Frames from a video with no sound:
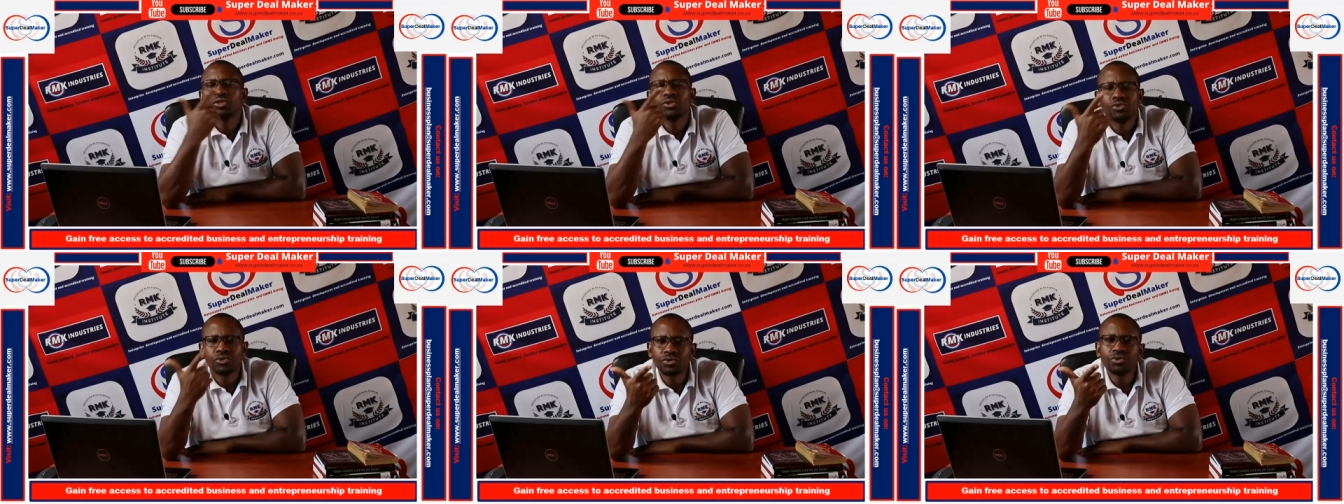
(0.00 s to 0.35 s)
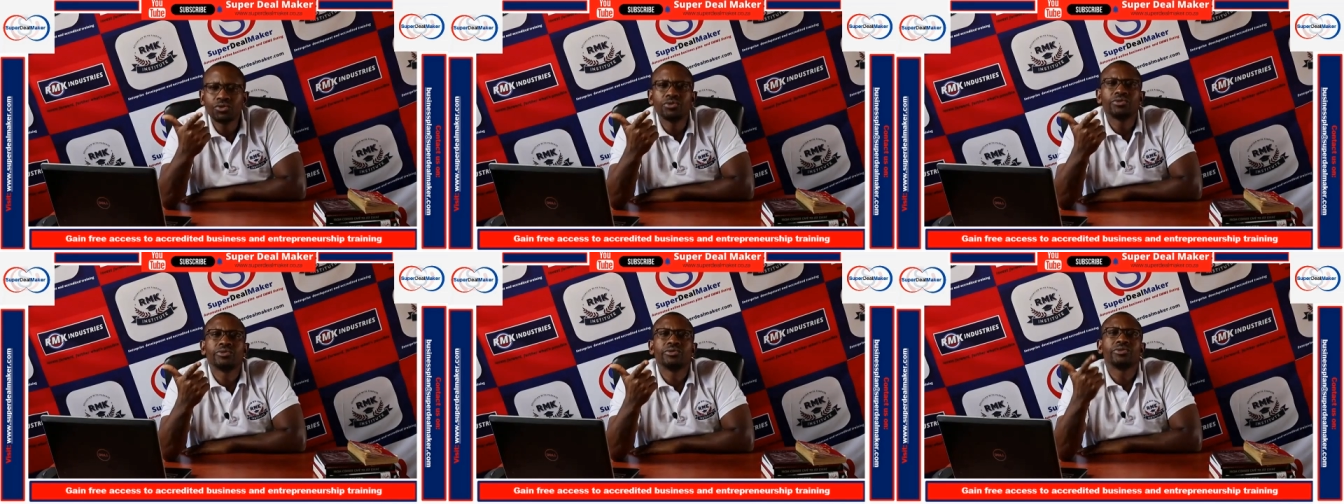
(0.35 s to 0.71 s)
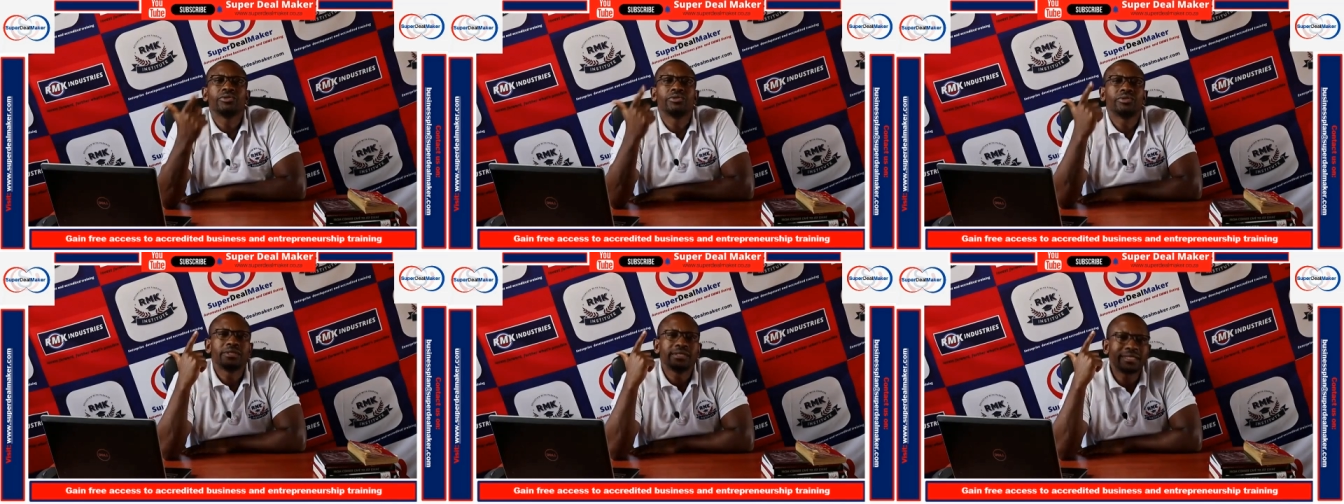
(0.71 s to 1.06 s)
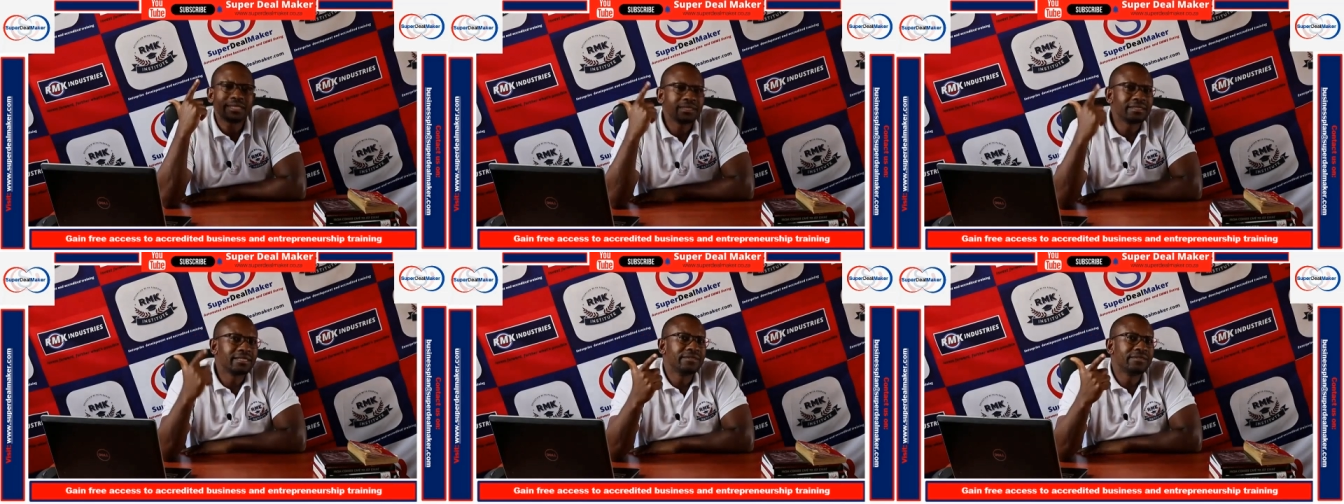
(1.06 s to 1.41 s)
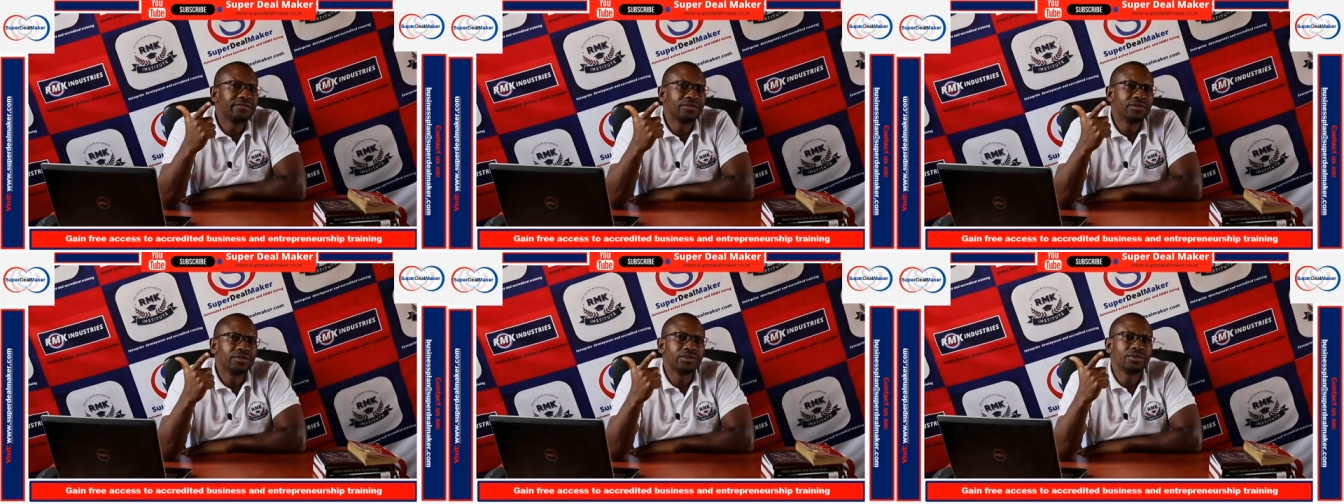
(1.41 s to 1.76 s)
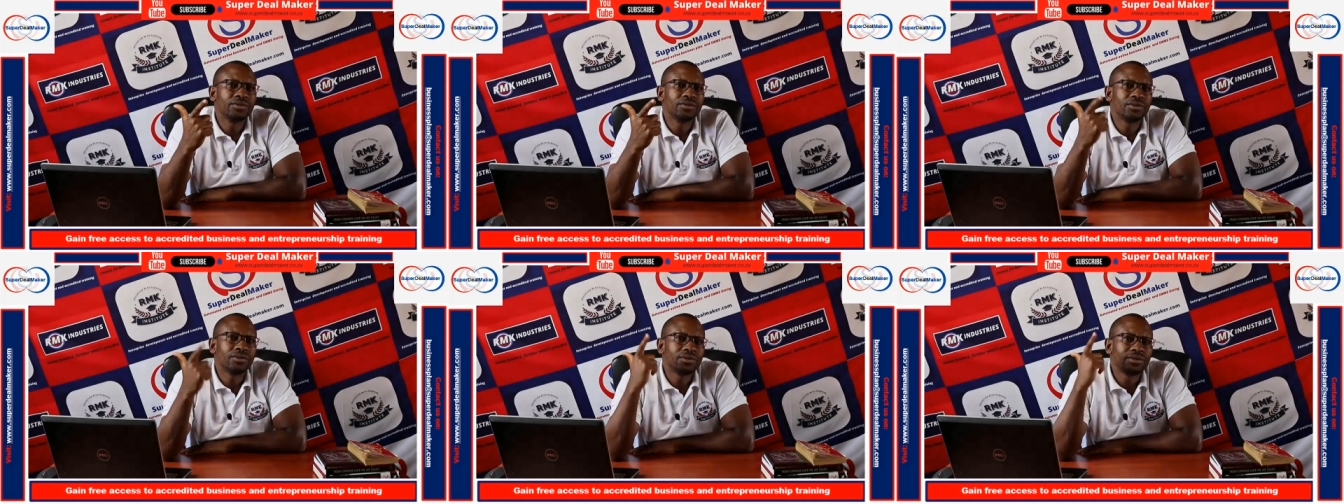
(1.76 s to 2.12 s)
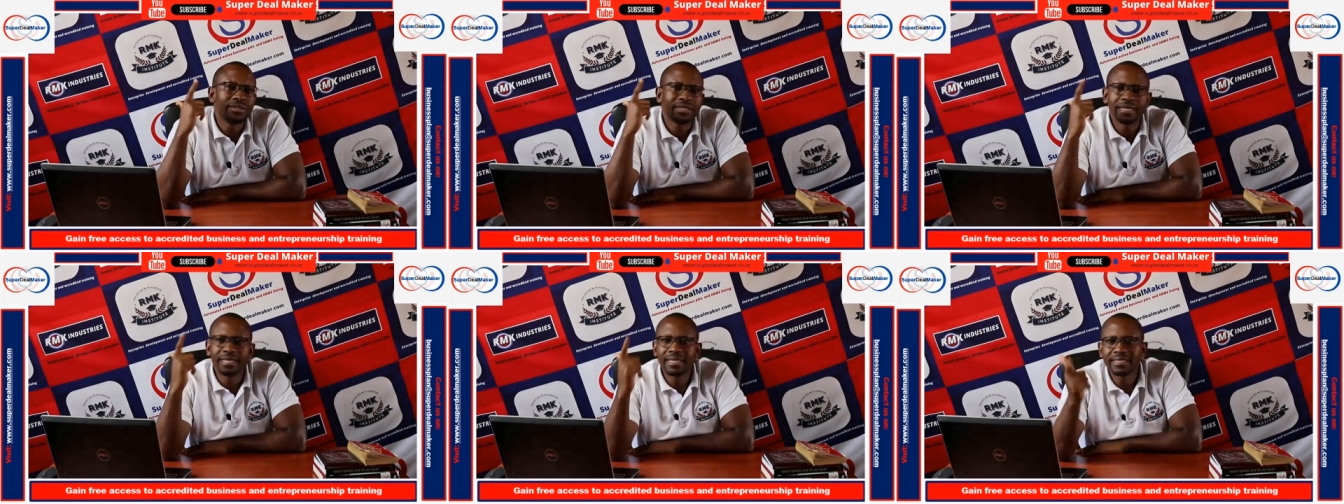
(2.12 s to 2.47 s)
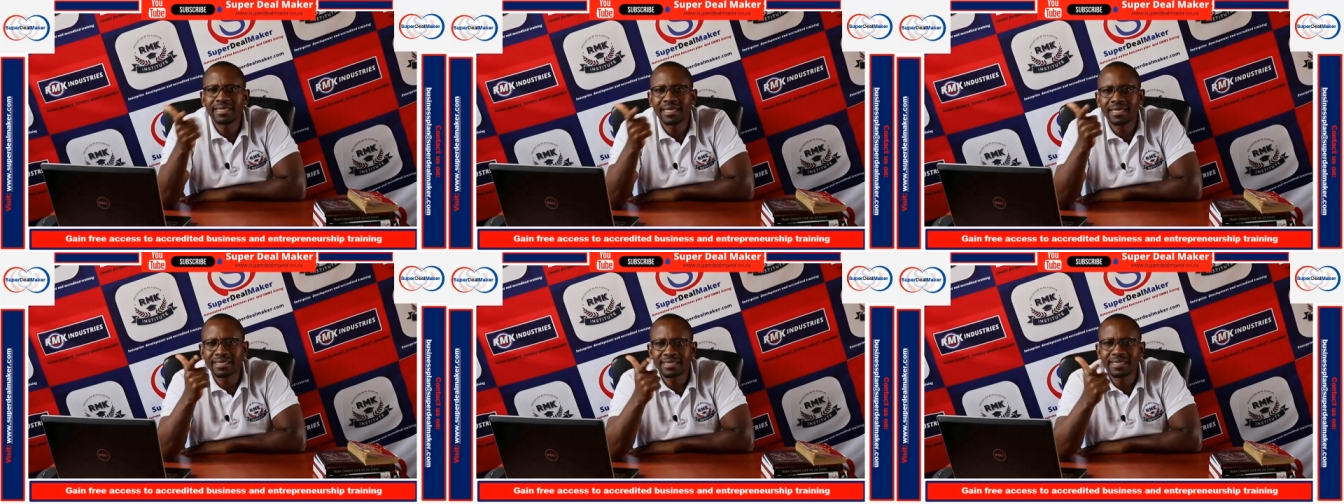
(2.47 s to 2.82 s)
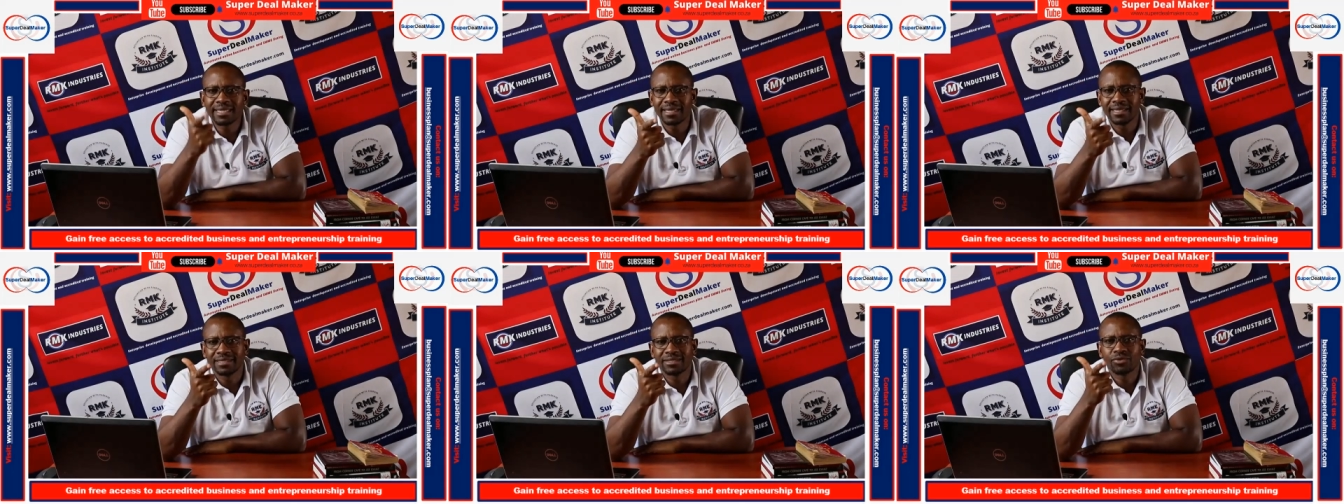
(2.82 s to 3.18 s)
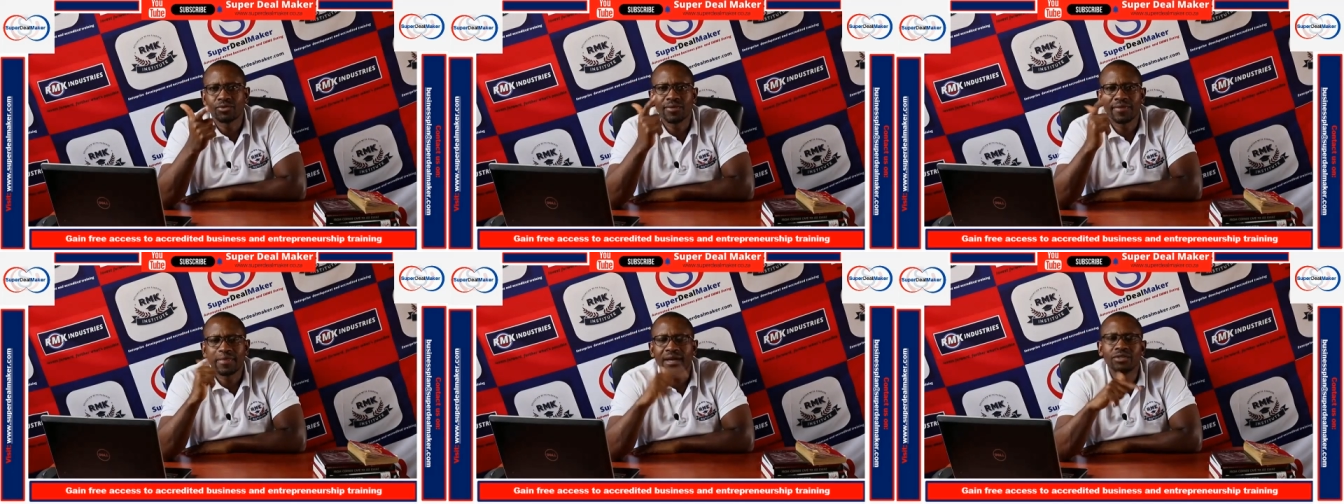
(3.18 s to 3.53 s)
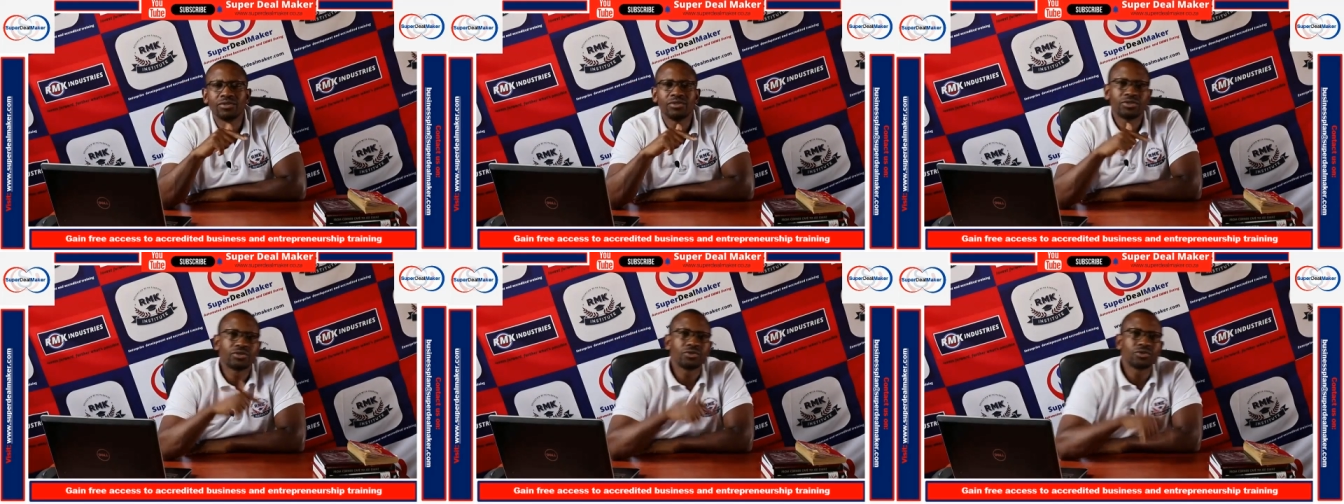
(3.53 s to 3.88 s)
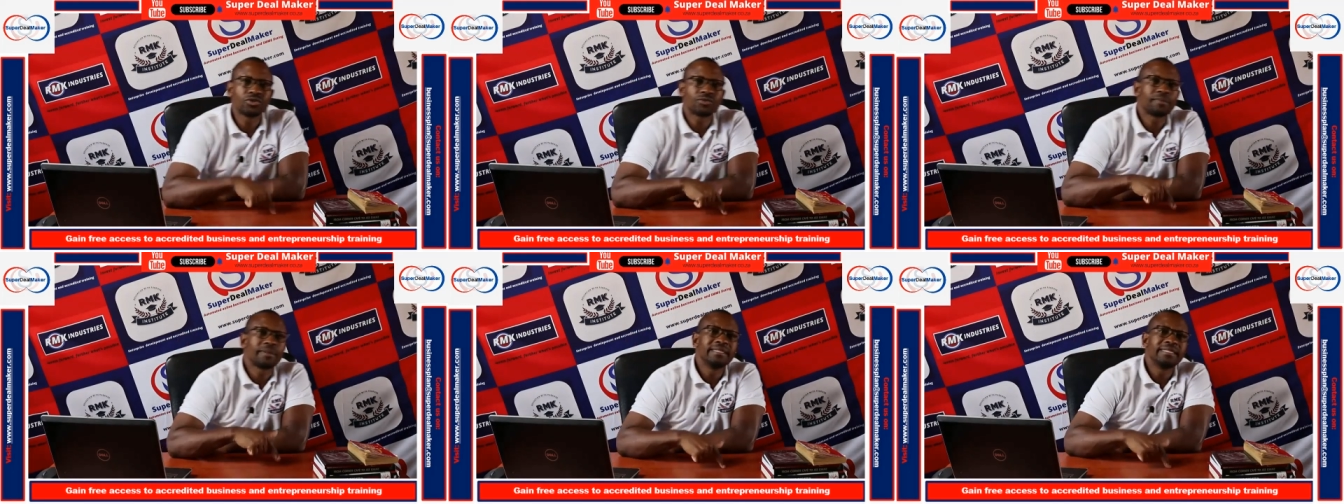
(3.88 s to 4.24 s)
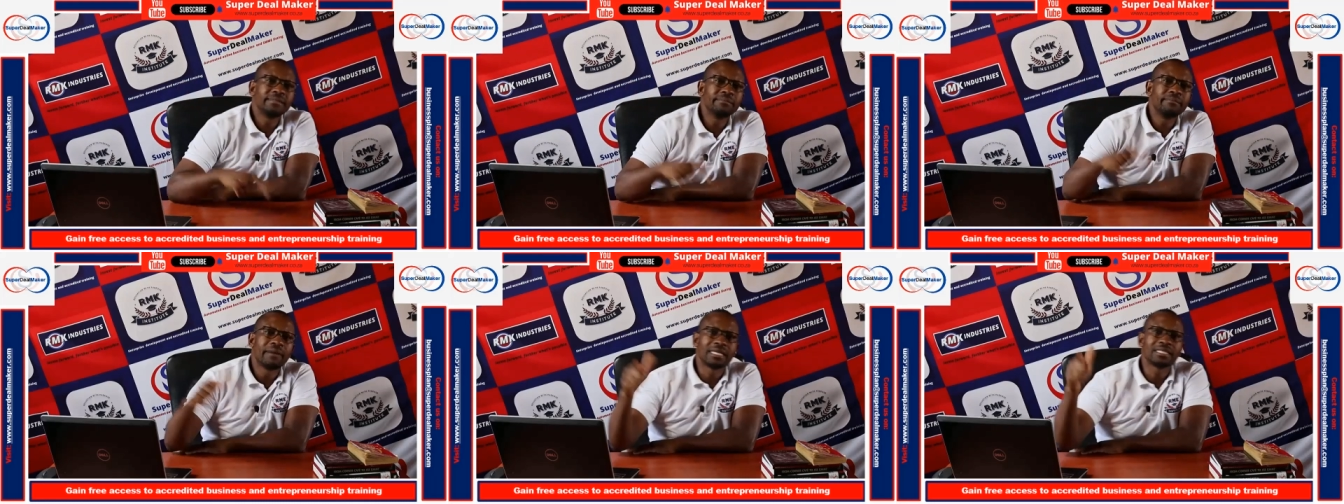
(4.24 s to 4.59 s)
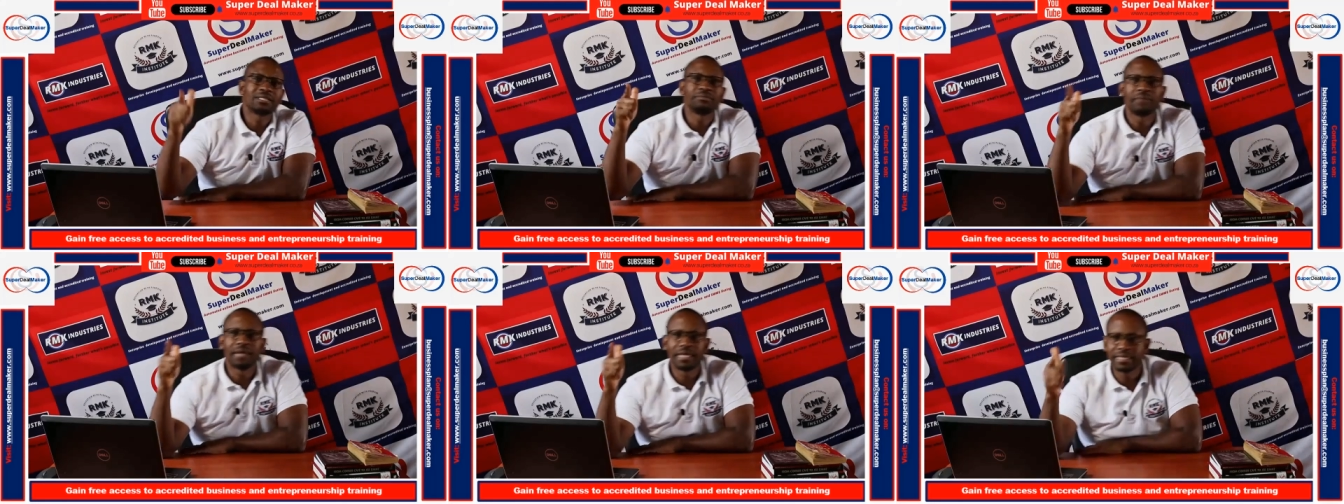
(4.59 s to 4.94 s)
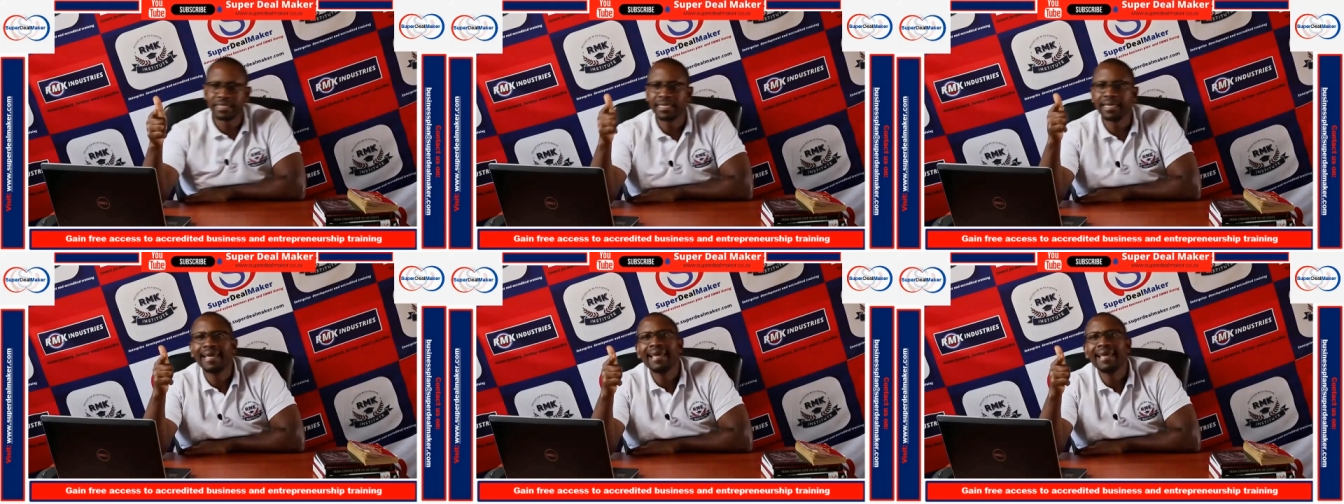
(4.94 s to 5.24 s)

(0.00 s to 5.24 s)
Two, it can give you the necessary skills without you spending much money.